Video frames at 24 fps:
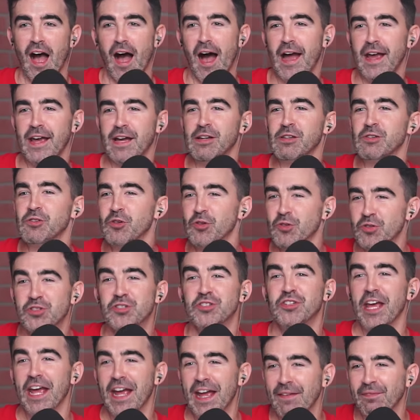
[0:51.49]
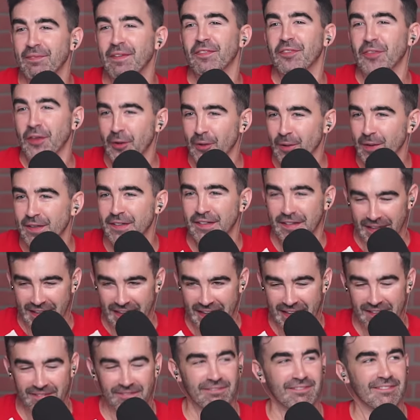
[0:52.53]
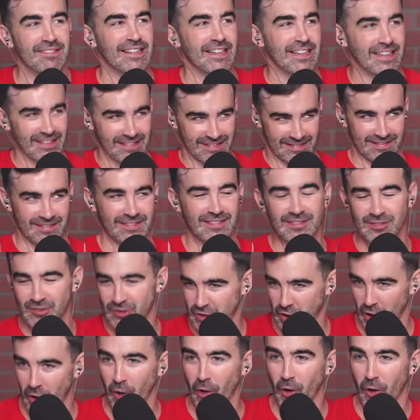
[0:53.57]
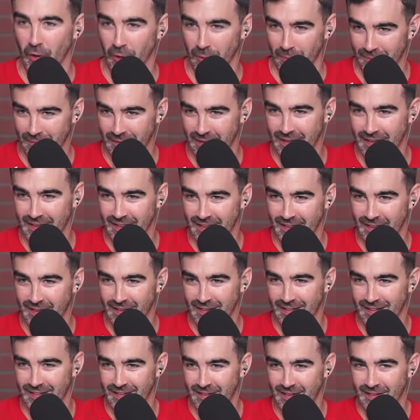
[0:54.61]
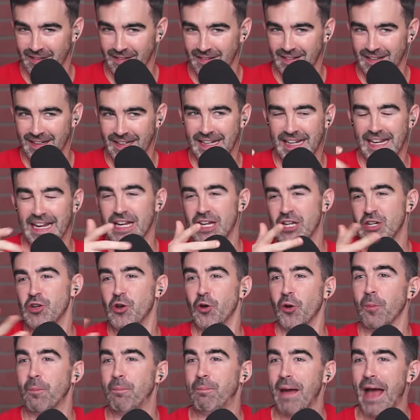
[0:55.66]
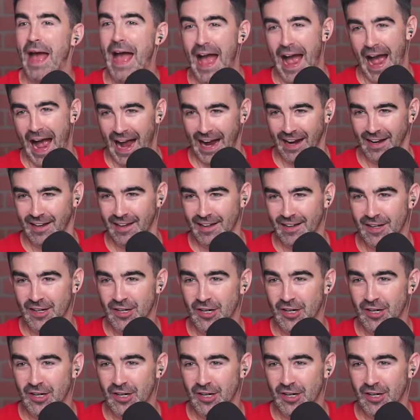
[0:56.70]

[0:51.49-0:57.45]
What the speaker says: I understand that there is a term in your bag.